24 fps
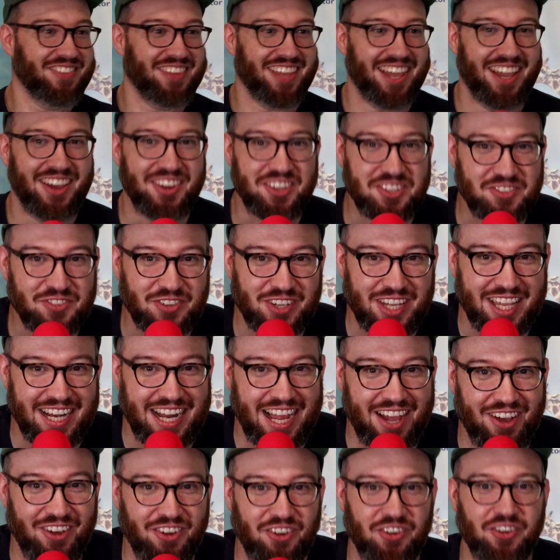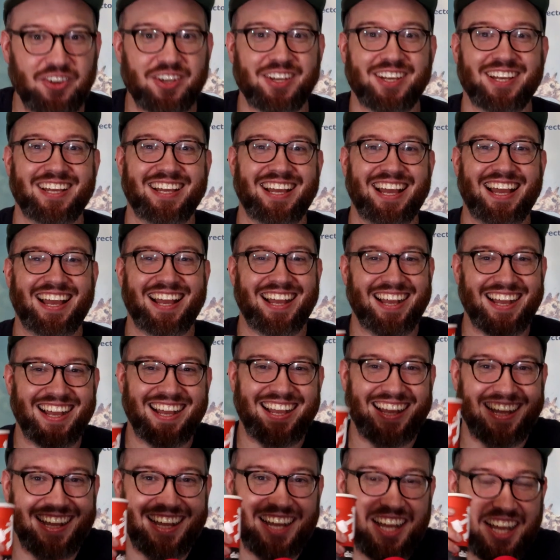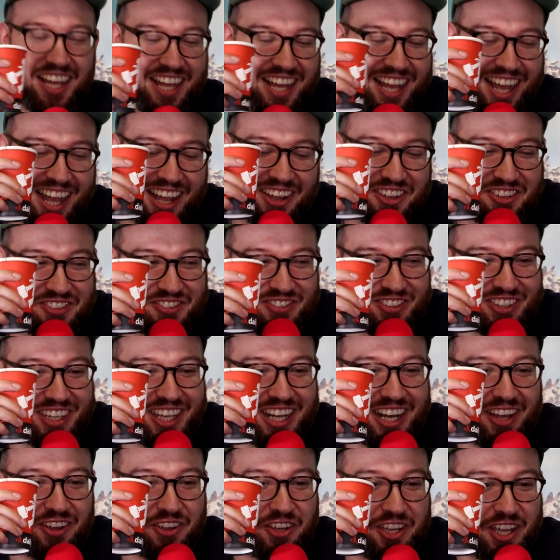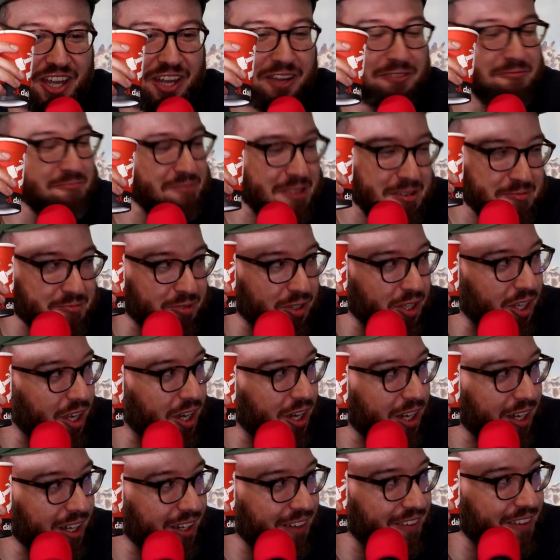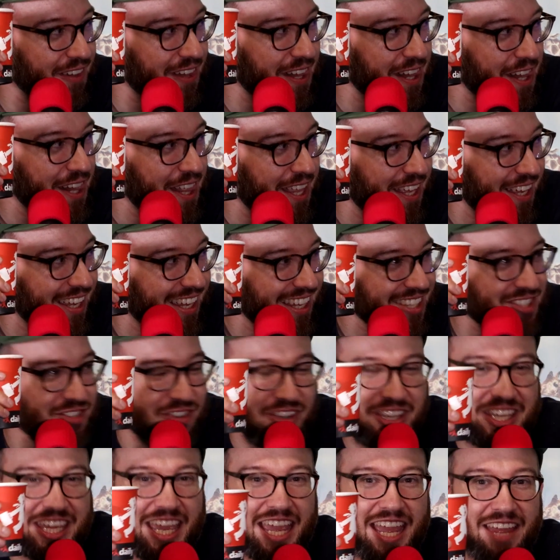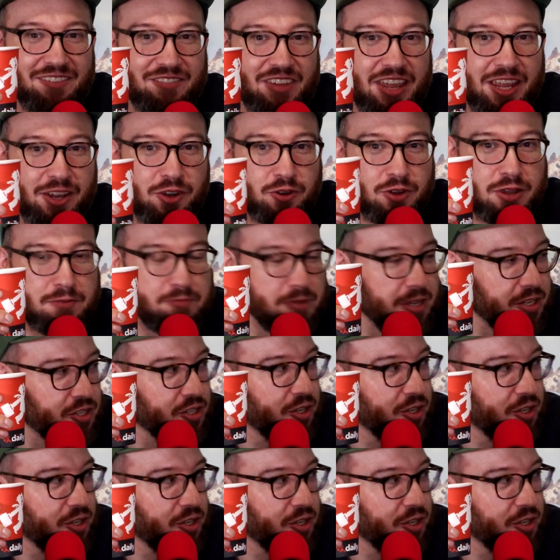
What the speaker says: I always forget how. I always forget how young people are. So I can't make creepy